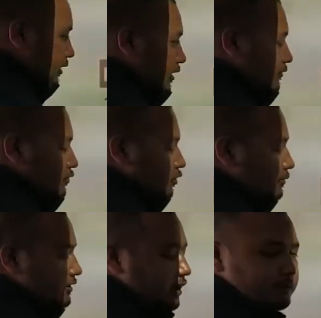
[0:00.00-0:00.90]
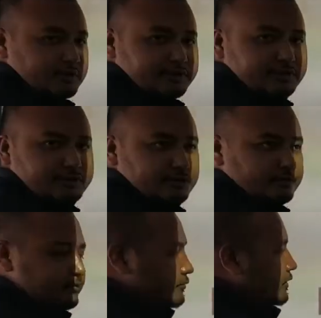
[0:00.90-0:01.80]
Now the Roman number
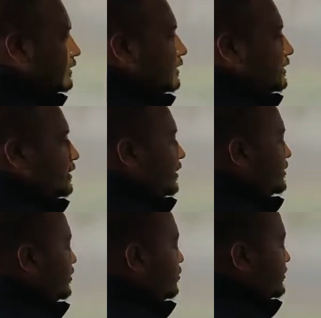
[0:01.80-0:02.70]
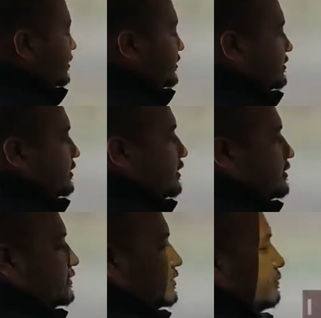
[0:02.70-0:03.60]
system, it
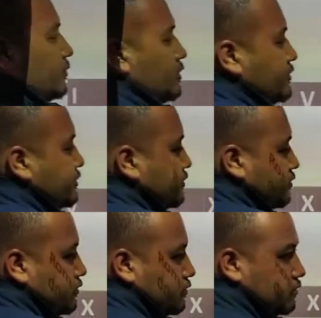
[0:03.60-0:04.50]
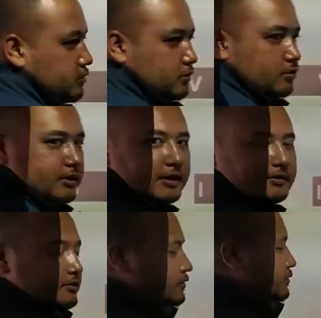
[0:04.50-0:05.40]
uses symbols. Okay?